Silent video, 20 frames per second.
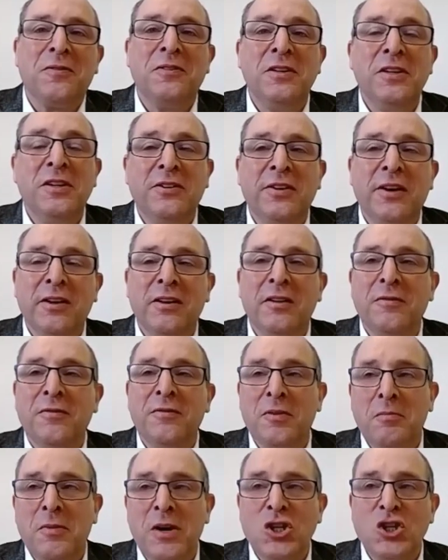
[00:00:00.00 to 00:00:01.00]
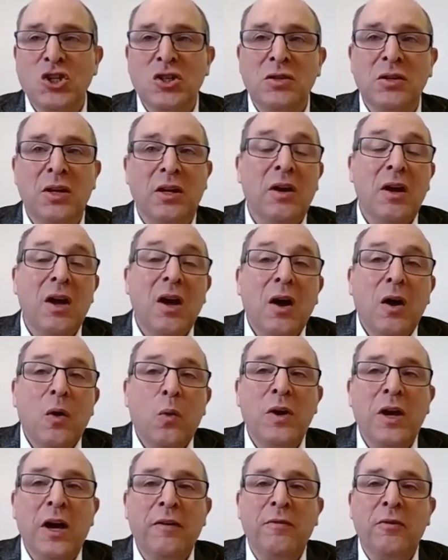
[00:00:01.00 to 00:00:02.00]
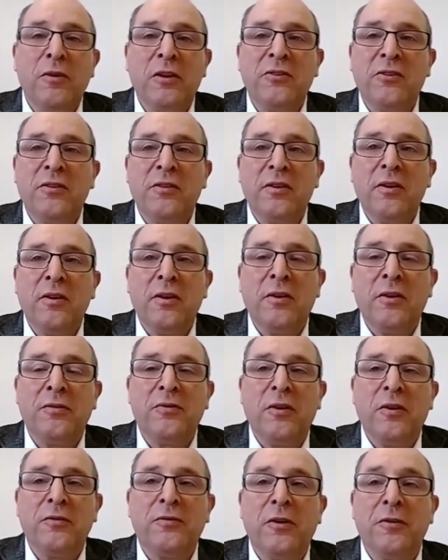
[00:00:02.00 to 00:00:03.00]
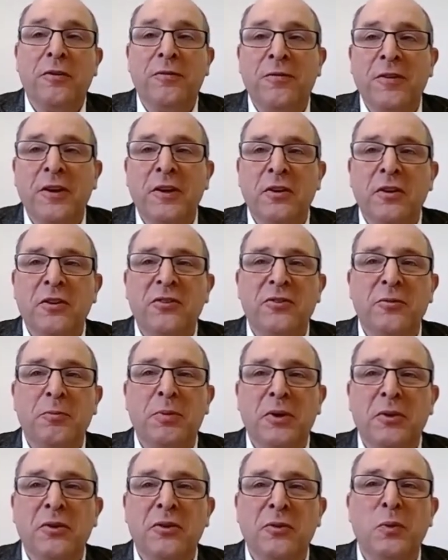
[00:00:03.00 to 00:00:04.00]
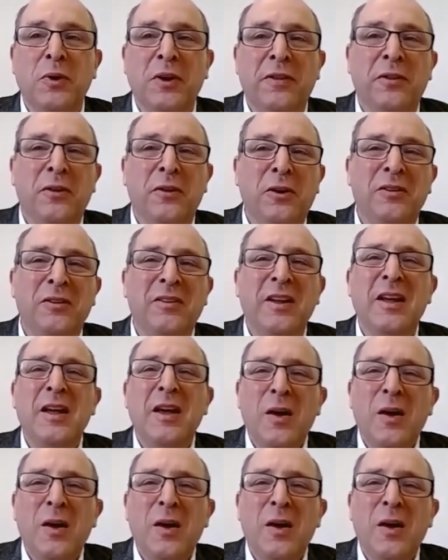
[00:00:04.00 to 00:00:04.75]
detailed information, and we have lots of figures, because we thought